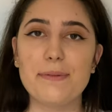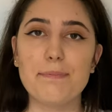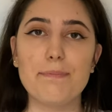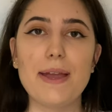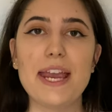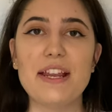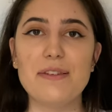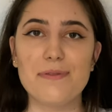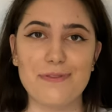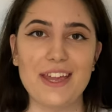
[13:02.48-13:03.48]
the
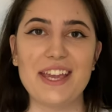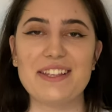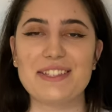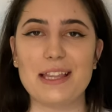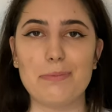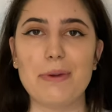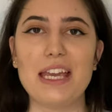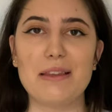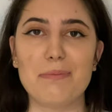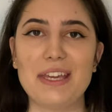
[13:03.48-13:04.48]
main things that
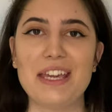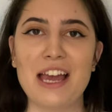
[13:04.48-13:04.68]
made me